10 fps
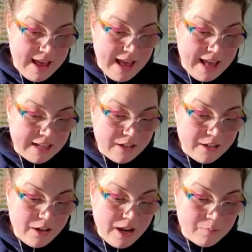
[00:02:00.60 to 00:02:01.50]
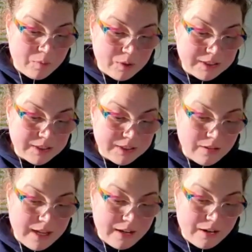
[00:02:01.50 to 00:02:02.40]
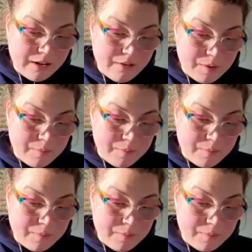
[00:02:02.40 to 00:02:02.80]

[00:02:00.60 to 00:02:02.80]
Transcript: an inner and more subtle layer of our